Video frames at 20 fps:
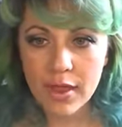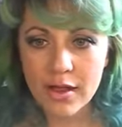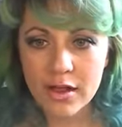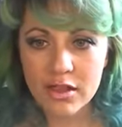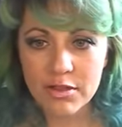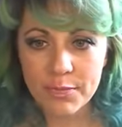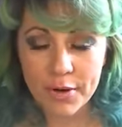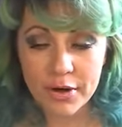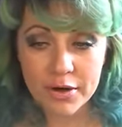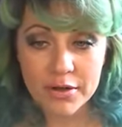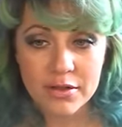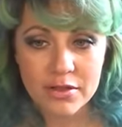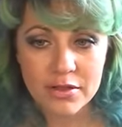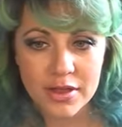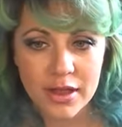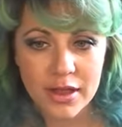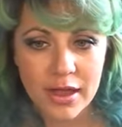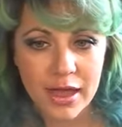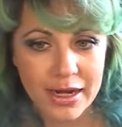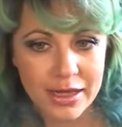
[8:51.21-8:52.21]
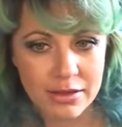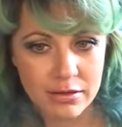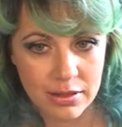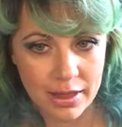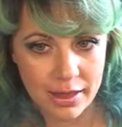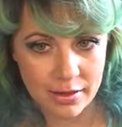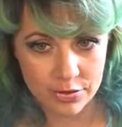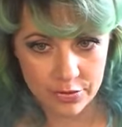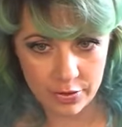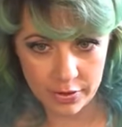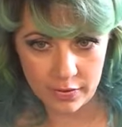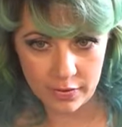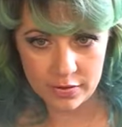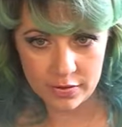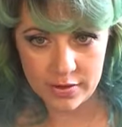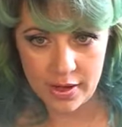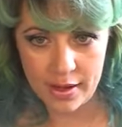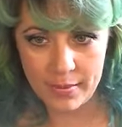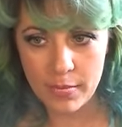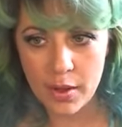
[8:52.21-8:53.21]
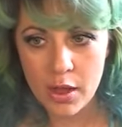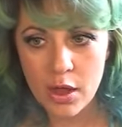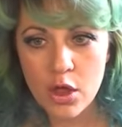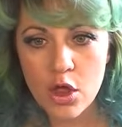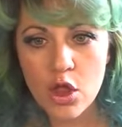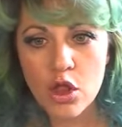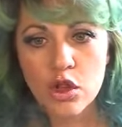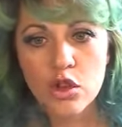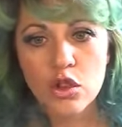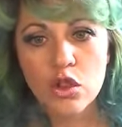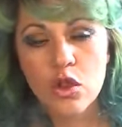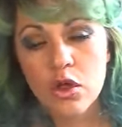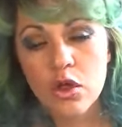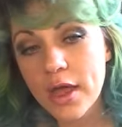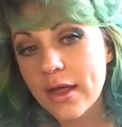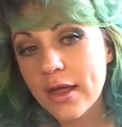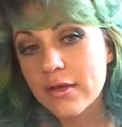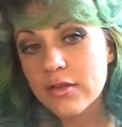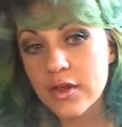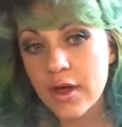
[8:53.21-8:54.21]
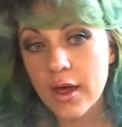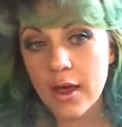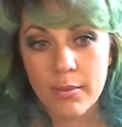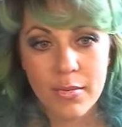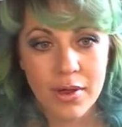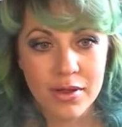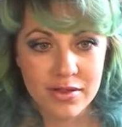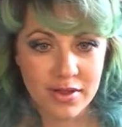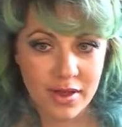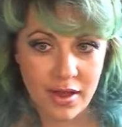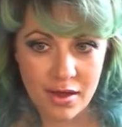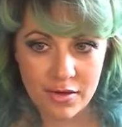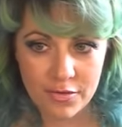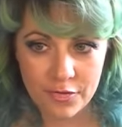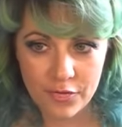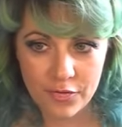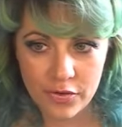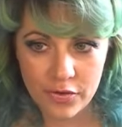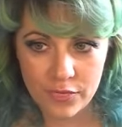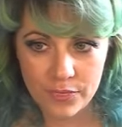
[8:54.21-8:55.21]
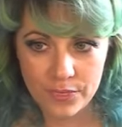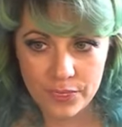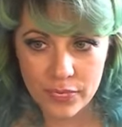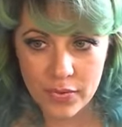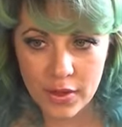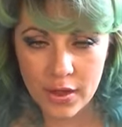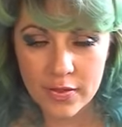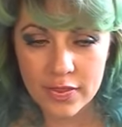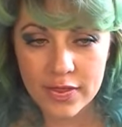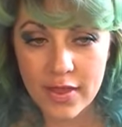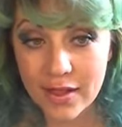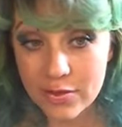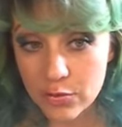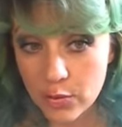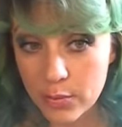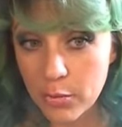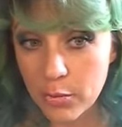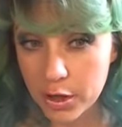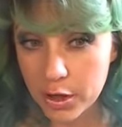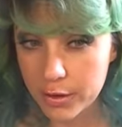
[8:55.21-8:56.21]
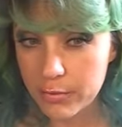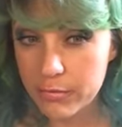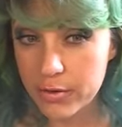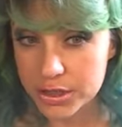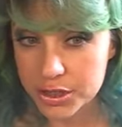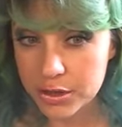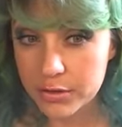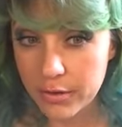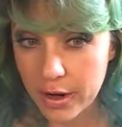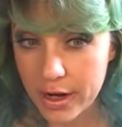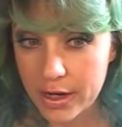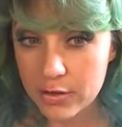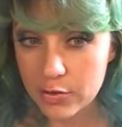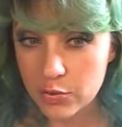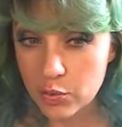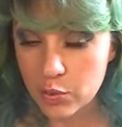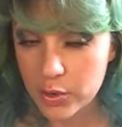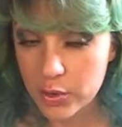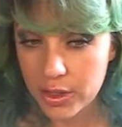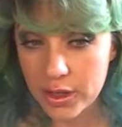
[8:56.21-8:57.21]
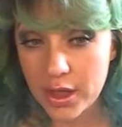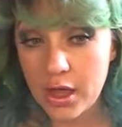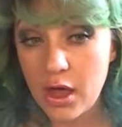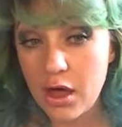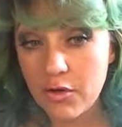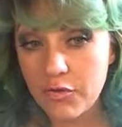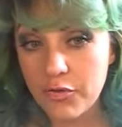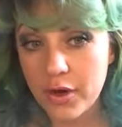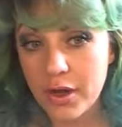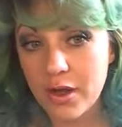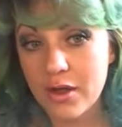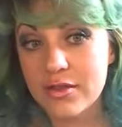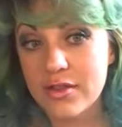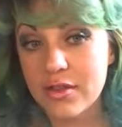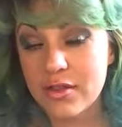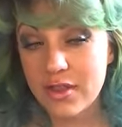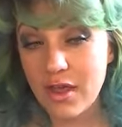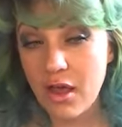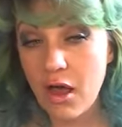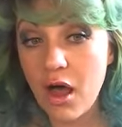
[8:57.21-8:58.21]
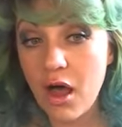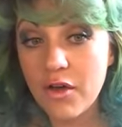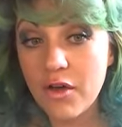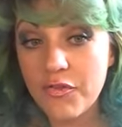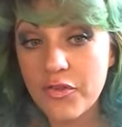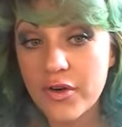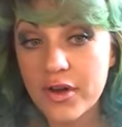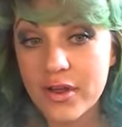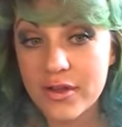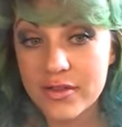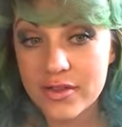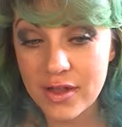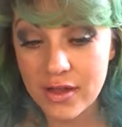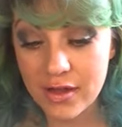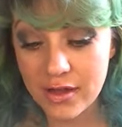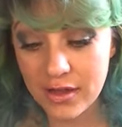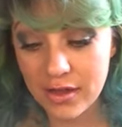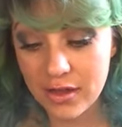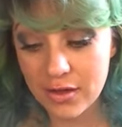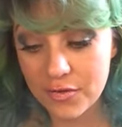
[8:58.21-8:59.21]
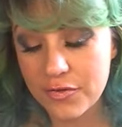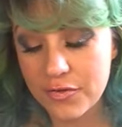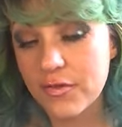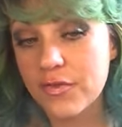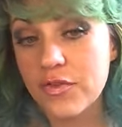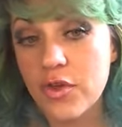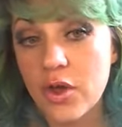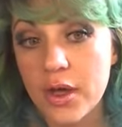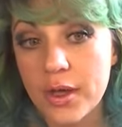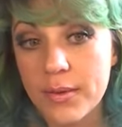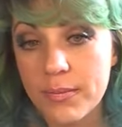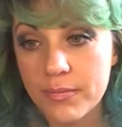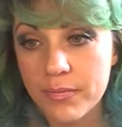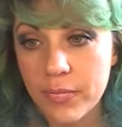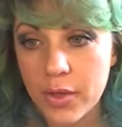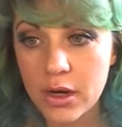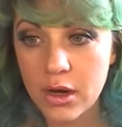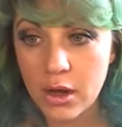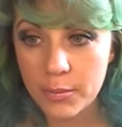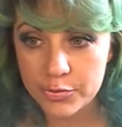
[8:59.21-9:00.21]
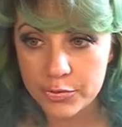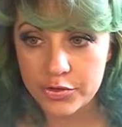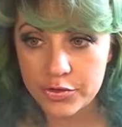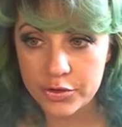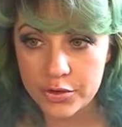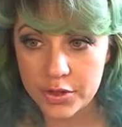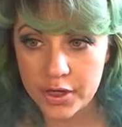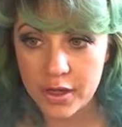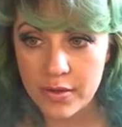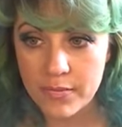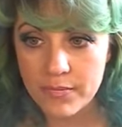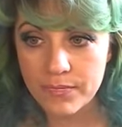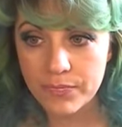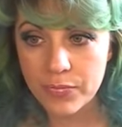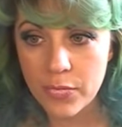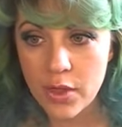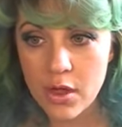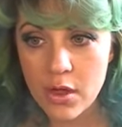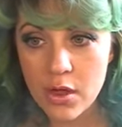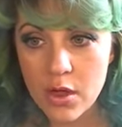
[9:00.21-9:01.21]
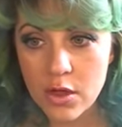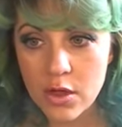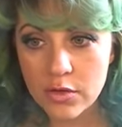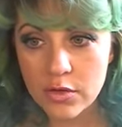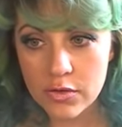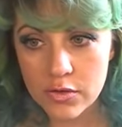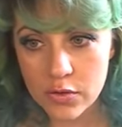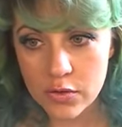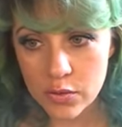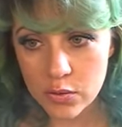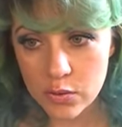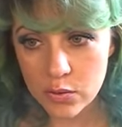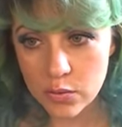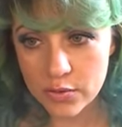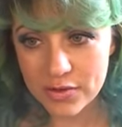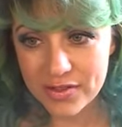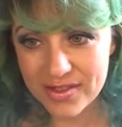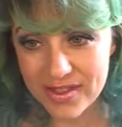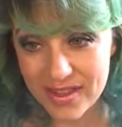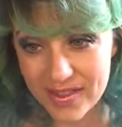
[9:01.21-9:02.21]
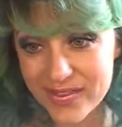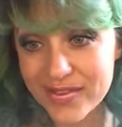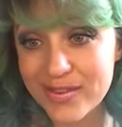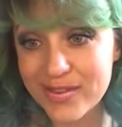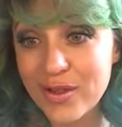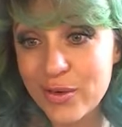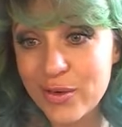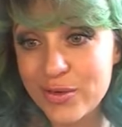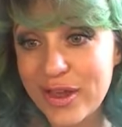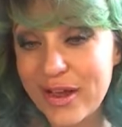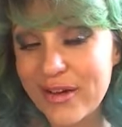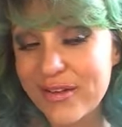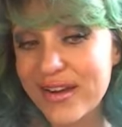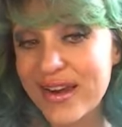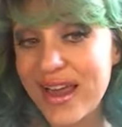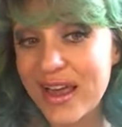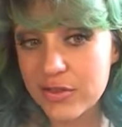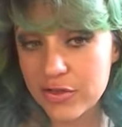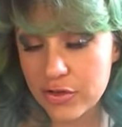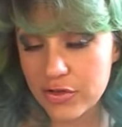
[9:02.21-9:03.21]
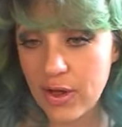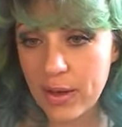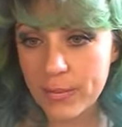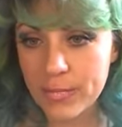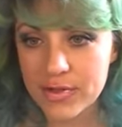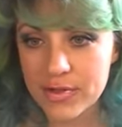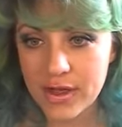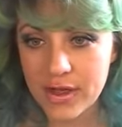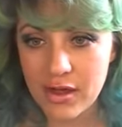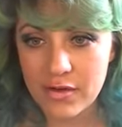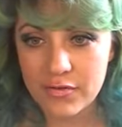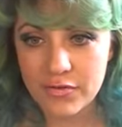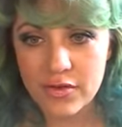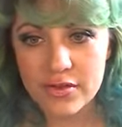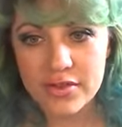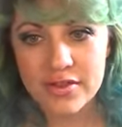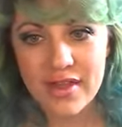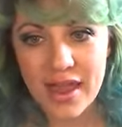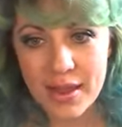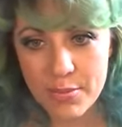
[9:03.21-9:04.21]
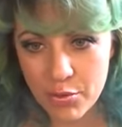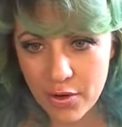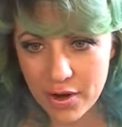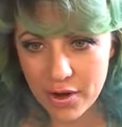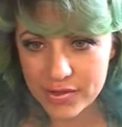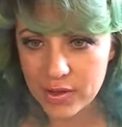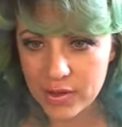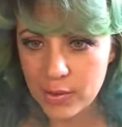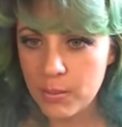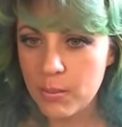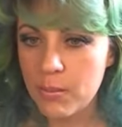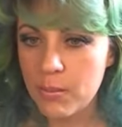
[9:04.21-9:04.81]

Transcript: experiencing any delays during this time, look at time as a gift. That's what Mercury retrograde is really offering us. It's offering us a gift of time, an opportunity to see the slowdown and extra time as a gift. Stay present.